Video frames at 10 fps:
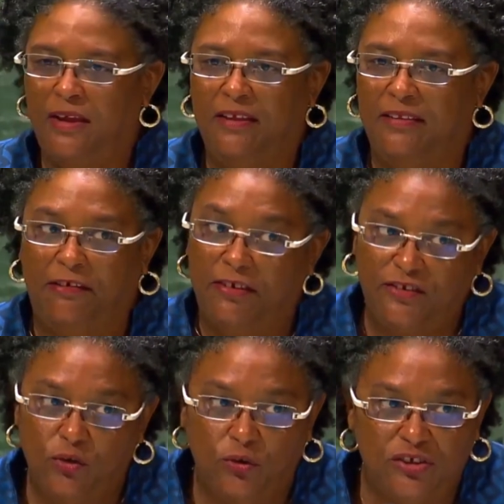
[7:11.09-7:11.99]
There is
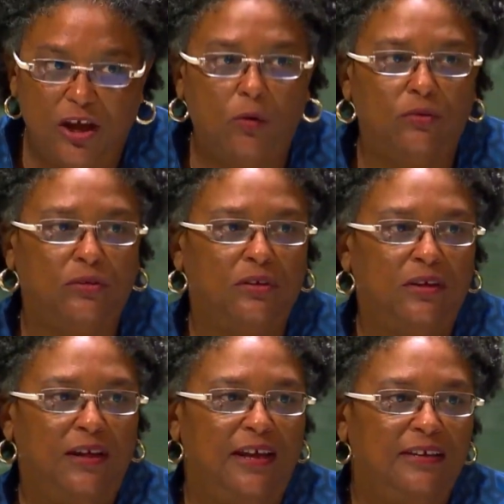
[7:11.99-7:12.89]
no doubt
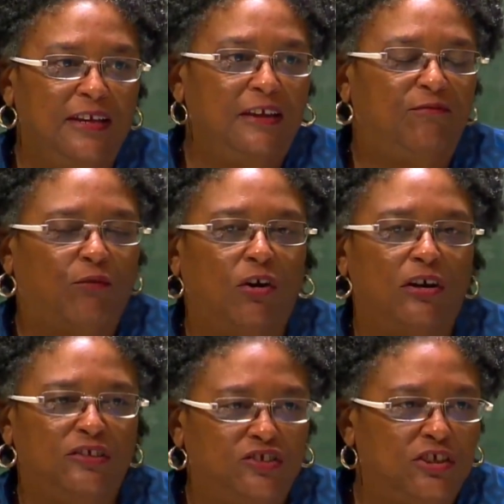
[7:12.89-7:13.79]
a need for a
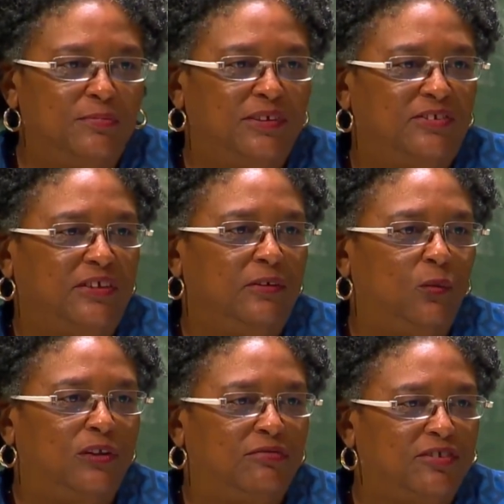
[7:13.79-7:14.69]
legitimacy
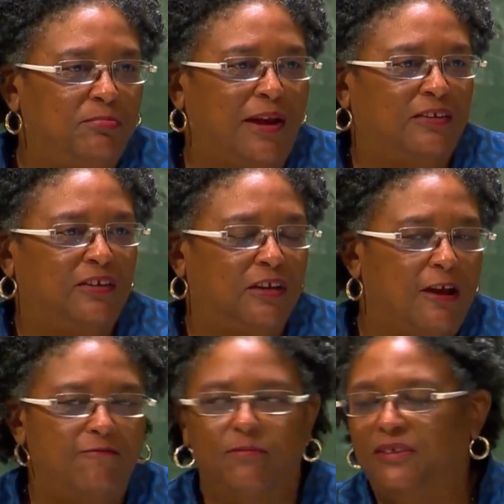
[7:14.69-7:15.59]
with respect to the
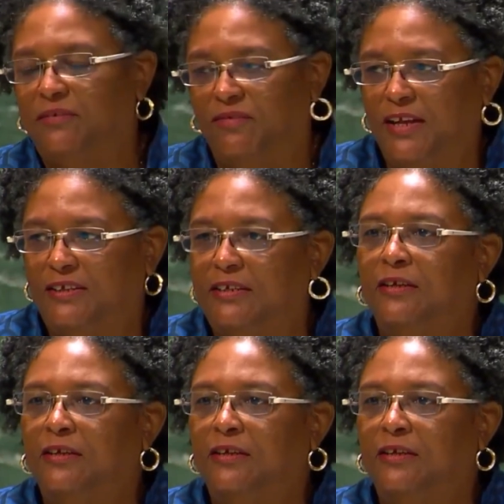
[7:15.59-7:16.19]
government of Haiti,